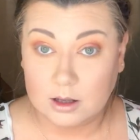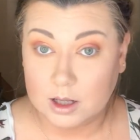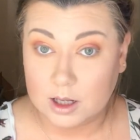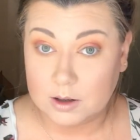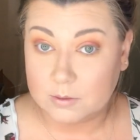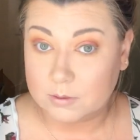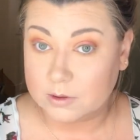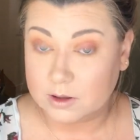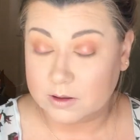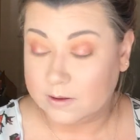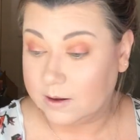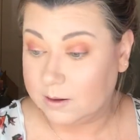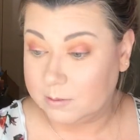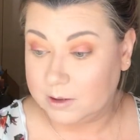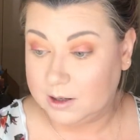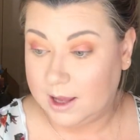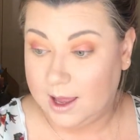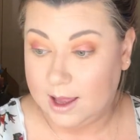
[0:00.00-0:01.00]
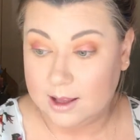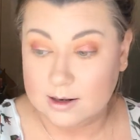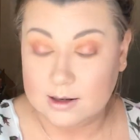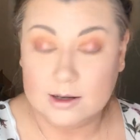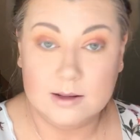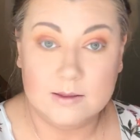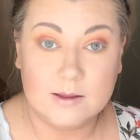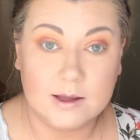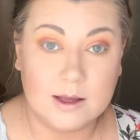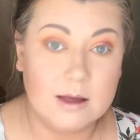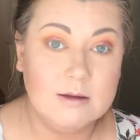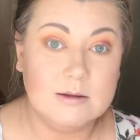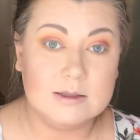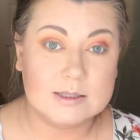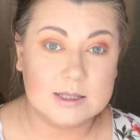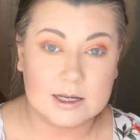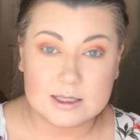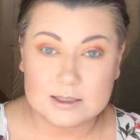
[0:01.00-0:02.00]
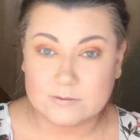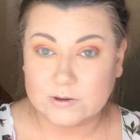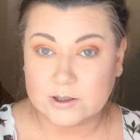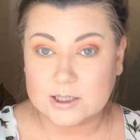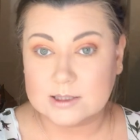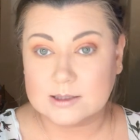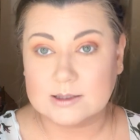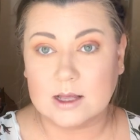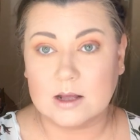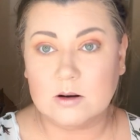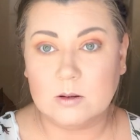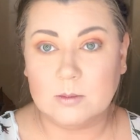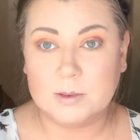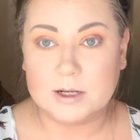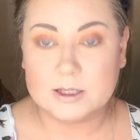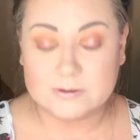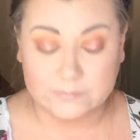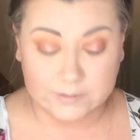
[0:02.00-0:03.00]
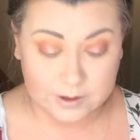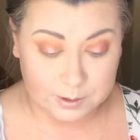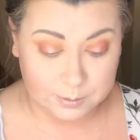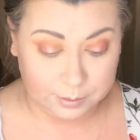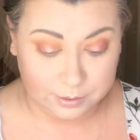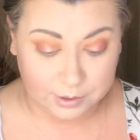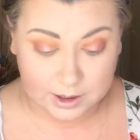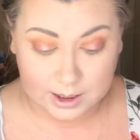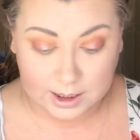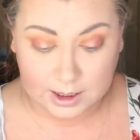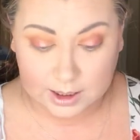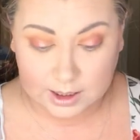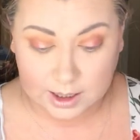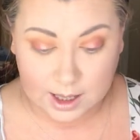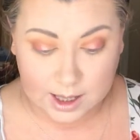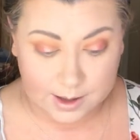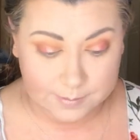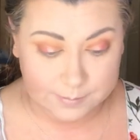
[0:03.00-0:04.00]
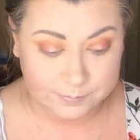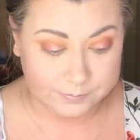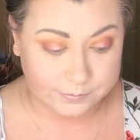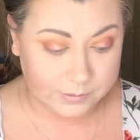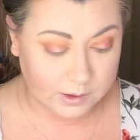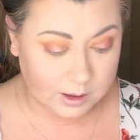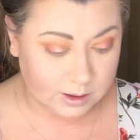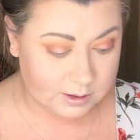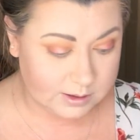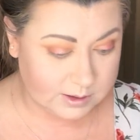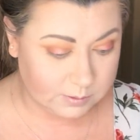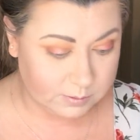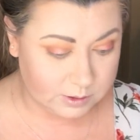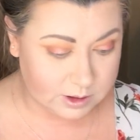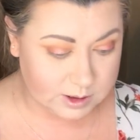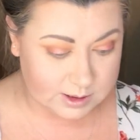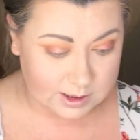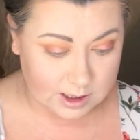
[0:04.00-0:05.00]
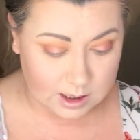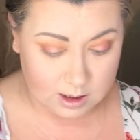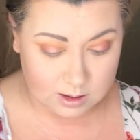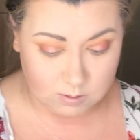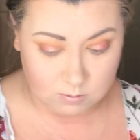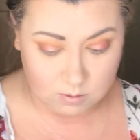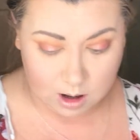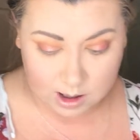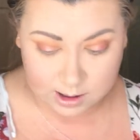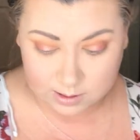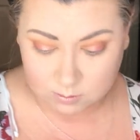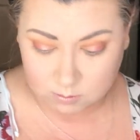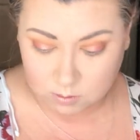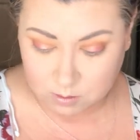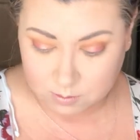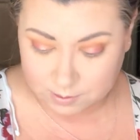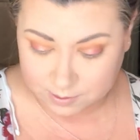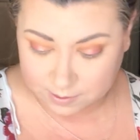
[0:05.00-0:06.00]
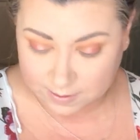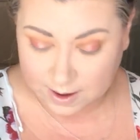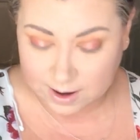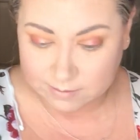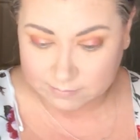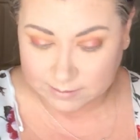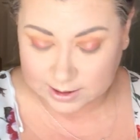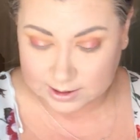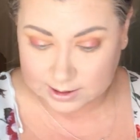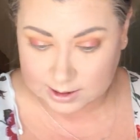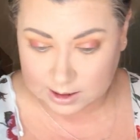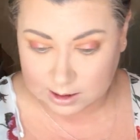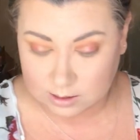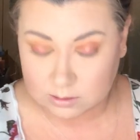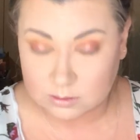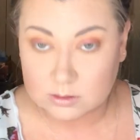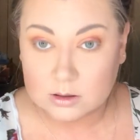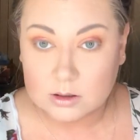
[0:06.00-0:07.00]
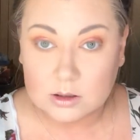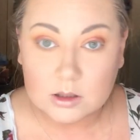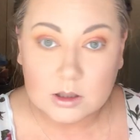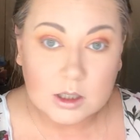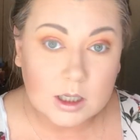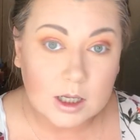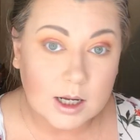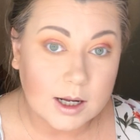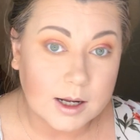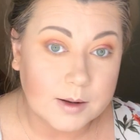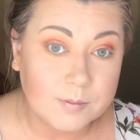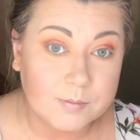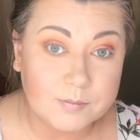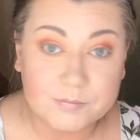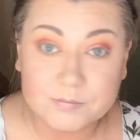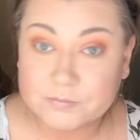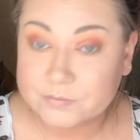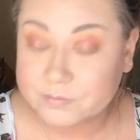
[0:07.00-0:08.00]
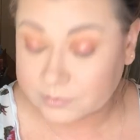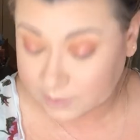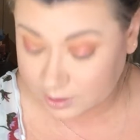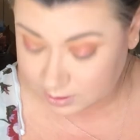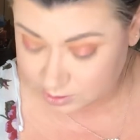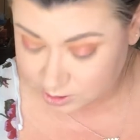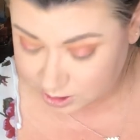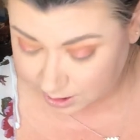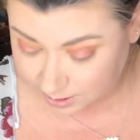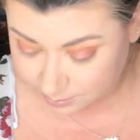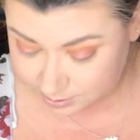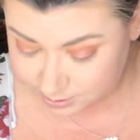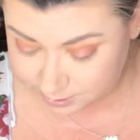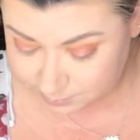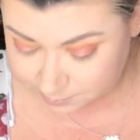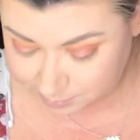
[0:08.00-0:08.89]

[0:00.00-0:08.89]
don't really think I'm going to add anything else. Like, it's very subtle, but it's very pretty. So we're just going to rock and roll with that right now. Should I do